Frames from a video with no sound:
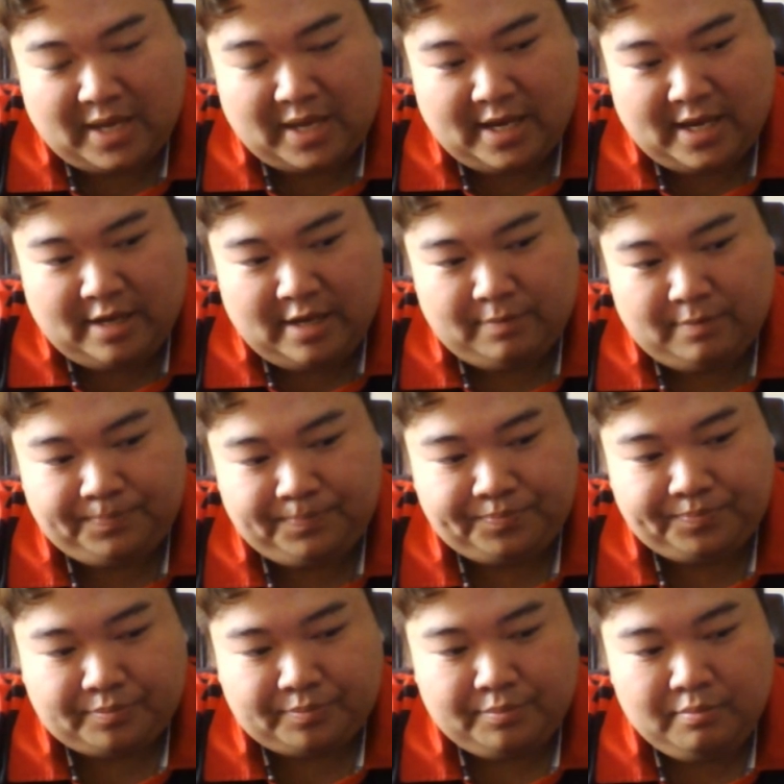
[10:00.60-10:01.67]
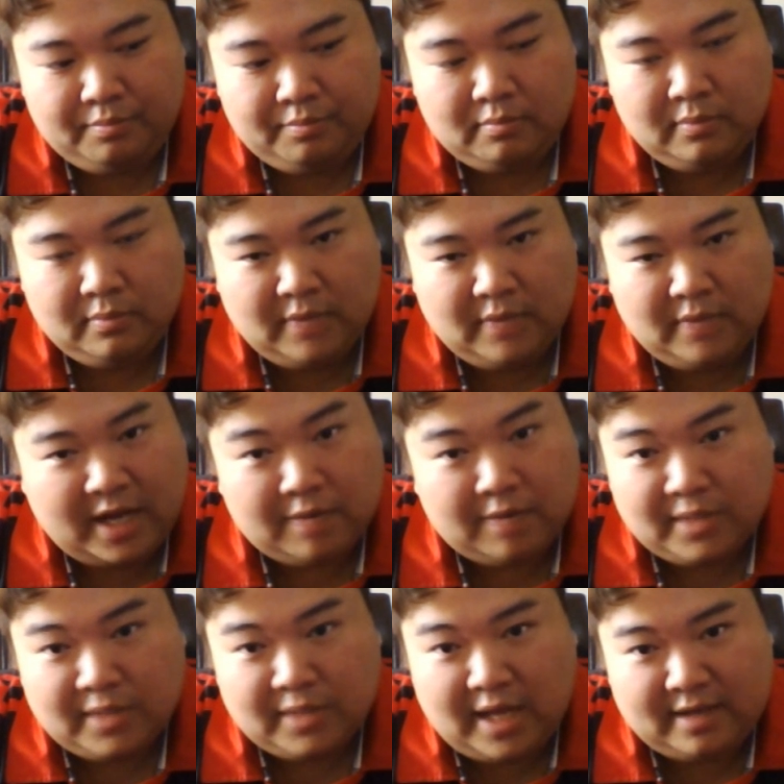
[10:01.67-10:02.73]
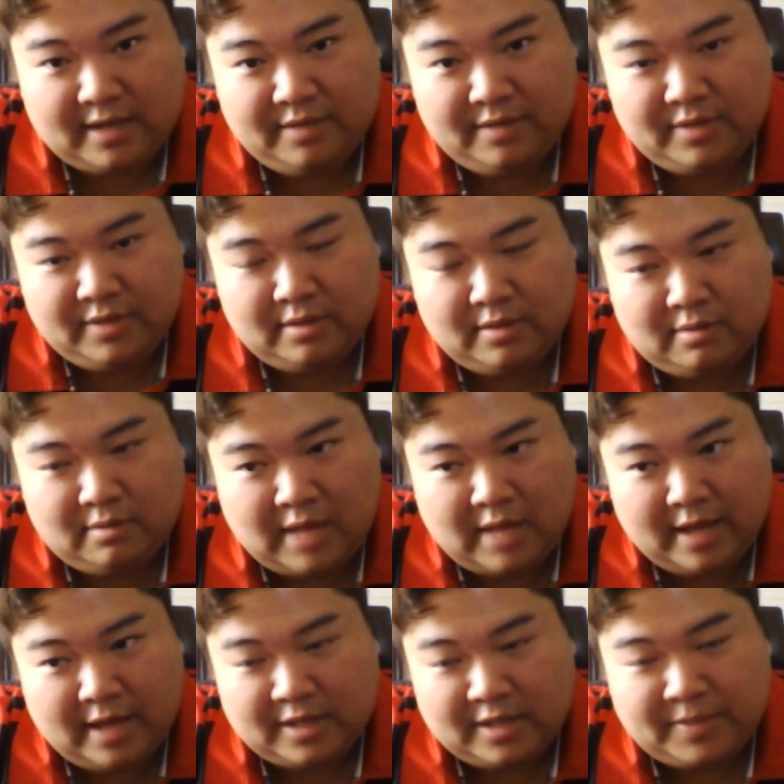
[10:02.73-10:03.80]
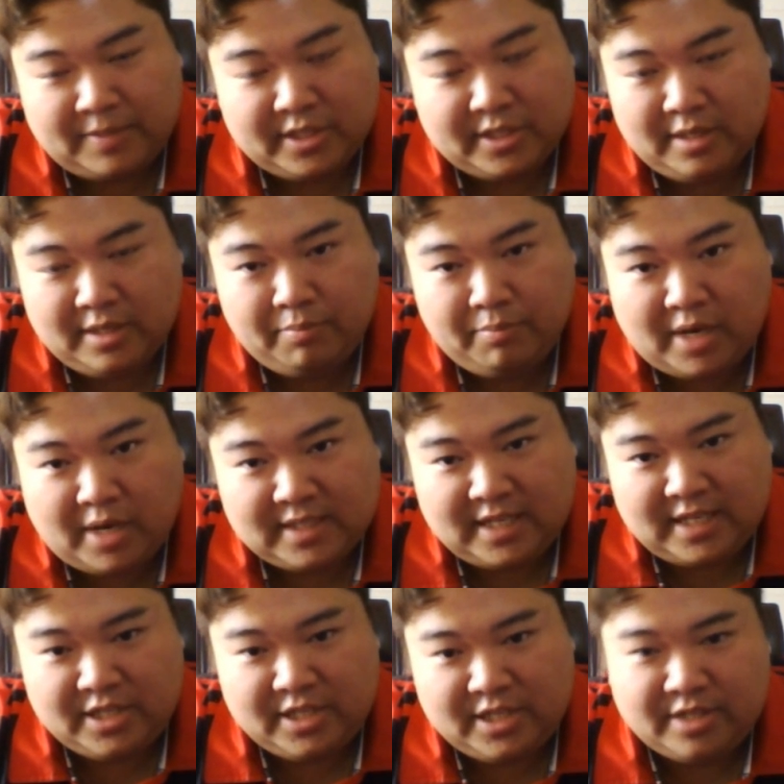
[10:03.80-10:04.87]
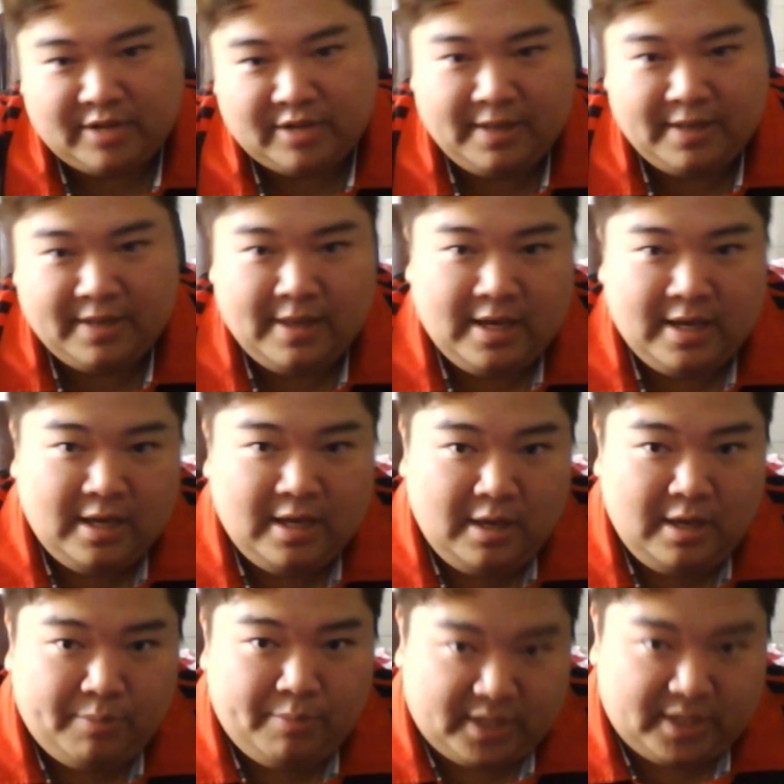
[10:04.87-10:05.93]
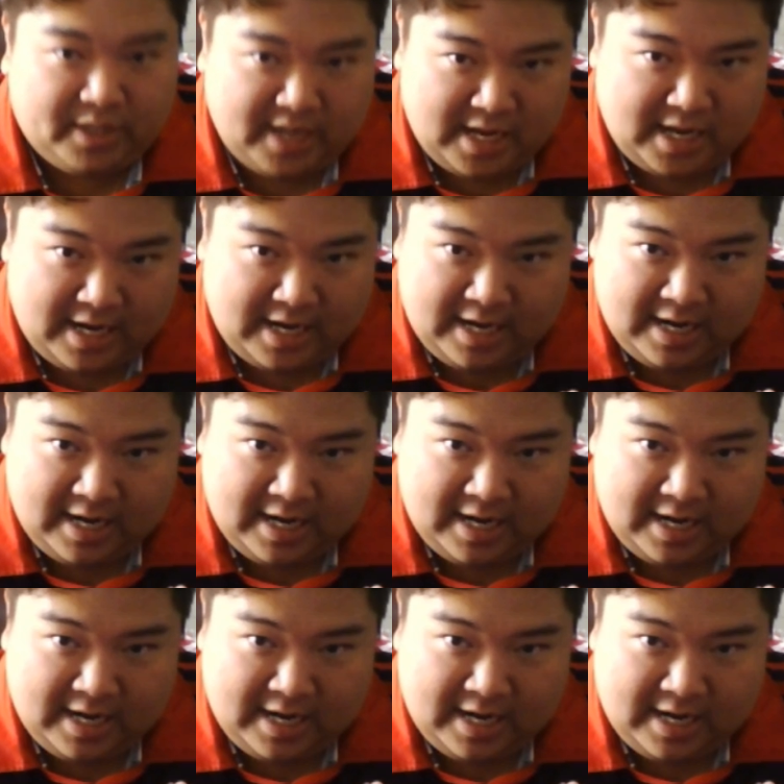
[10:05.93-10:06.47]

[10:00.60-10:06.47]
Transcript: and it helps a lot, even especially in boss stages, right? But Khan